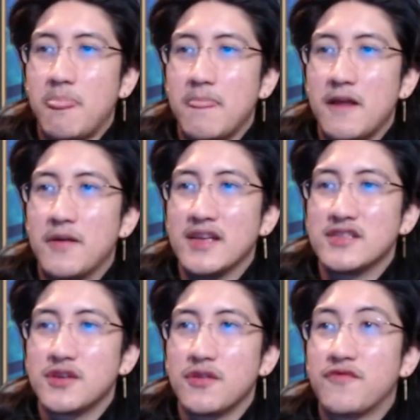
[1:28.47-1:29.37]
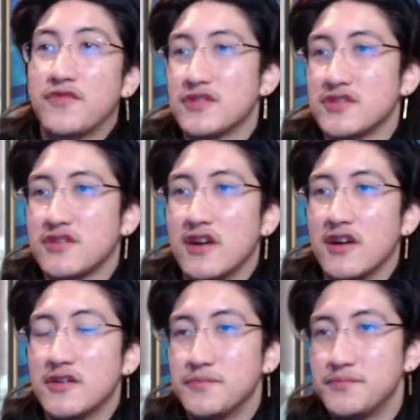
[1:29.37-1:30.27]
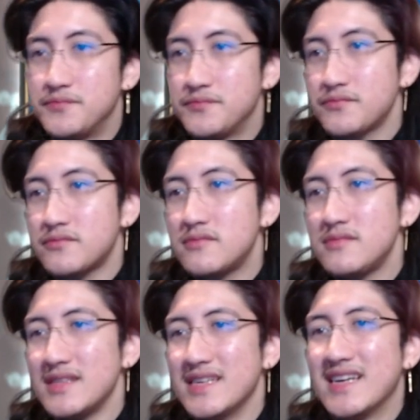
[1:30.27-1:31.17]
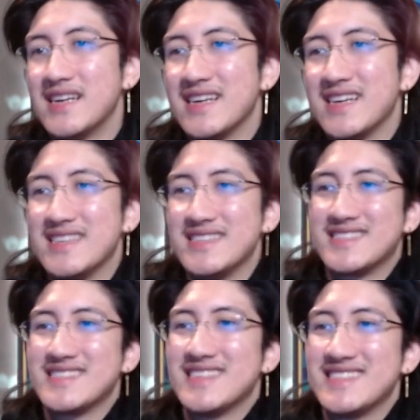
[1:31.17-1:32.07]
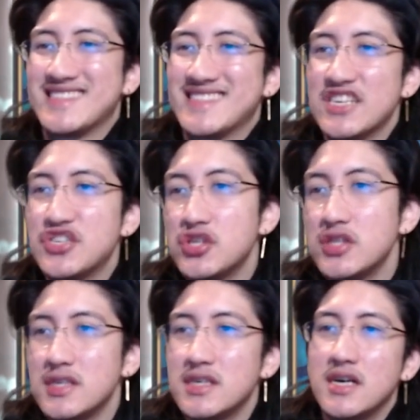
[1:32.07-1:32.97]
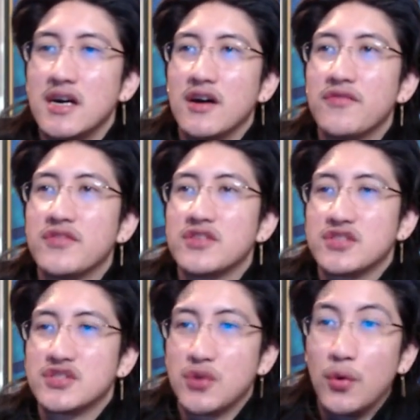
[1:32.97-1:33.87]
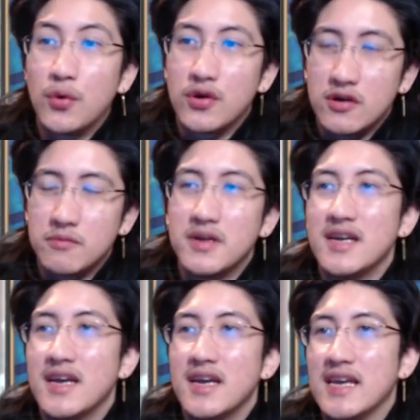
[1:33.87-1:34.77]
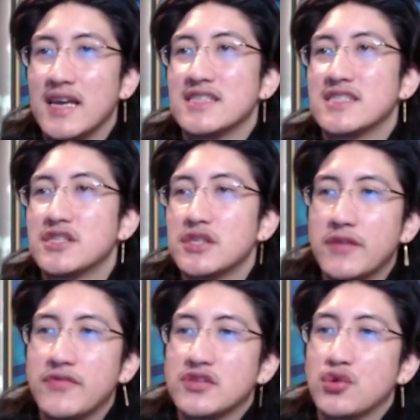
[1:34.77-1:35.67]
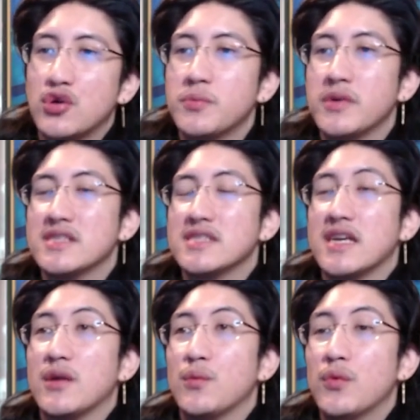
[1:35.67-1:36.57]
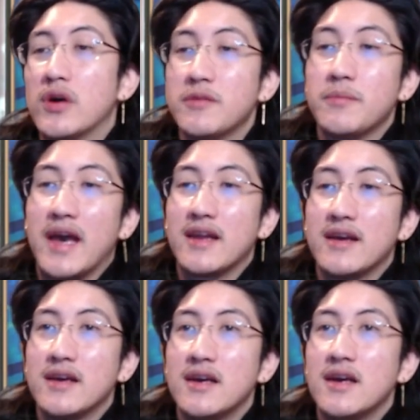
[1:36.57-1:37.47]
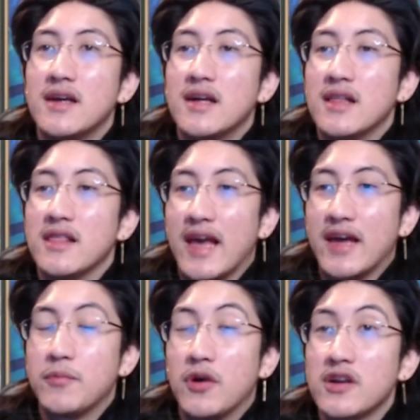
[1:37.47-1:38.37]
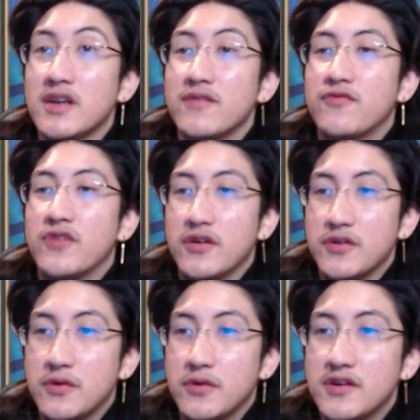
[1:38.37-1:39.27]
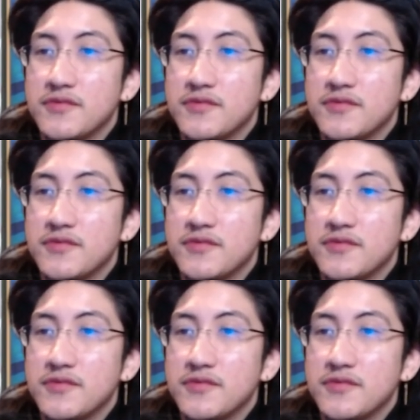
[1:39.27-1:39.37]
All right, so the first card is Sigil of the Storm, and Sigil of the Storm is a 1-mana landmark in Freljord